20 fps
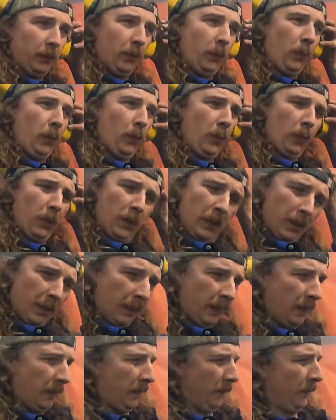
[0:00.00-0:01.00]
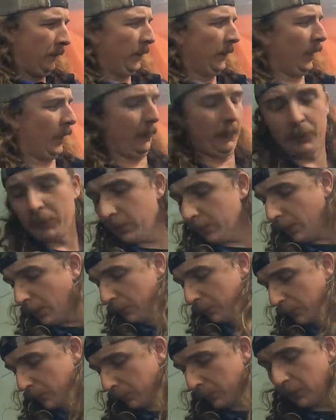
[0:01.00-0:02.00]
Ooh, I'm sure the
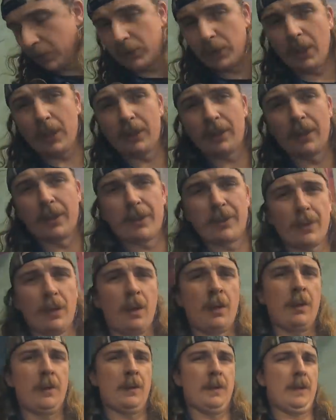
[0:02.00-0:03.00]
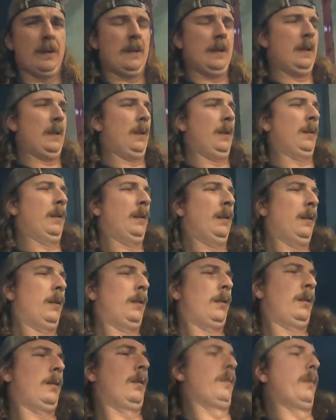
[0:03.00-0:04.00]
neighbors appreciate this.
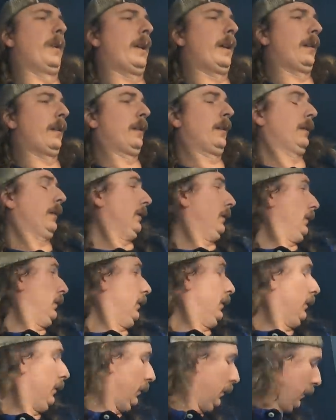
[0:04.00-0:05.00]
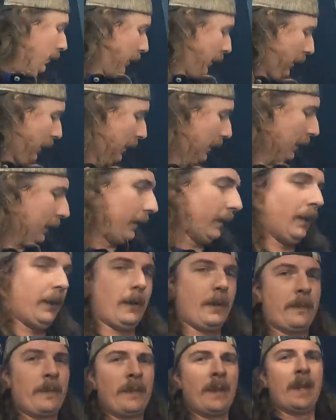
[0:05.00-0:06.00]
Oh man, uh,
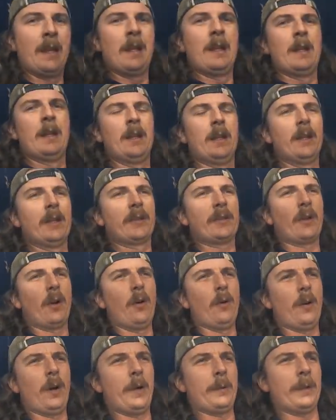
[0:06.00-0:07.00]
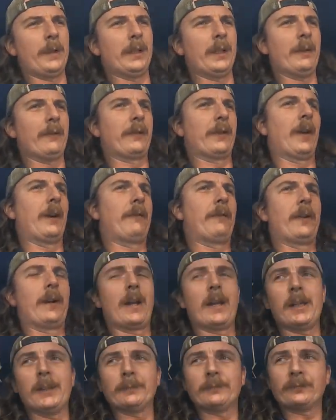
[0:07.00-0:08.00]
yeah. So I'm gonna leave it there for
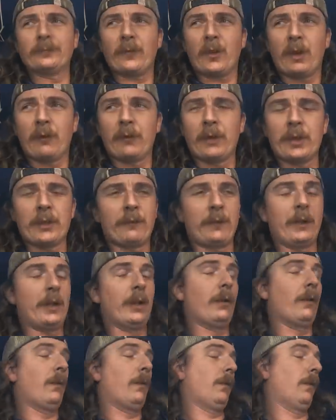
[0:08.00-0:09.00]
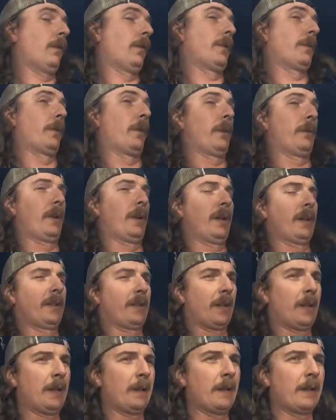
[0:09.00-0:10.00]
tonight for this video. Oh, it's burning my
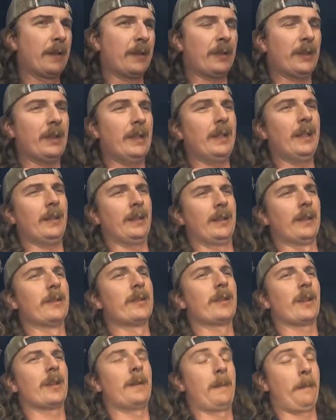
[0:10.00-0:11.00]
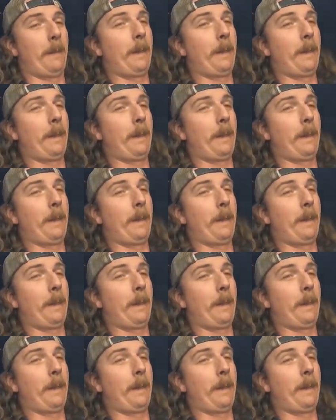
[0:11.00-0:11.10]
eyes. This thing is,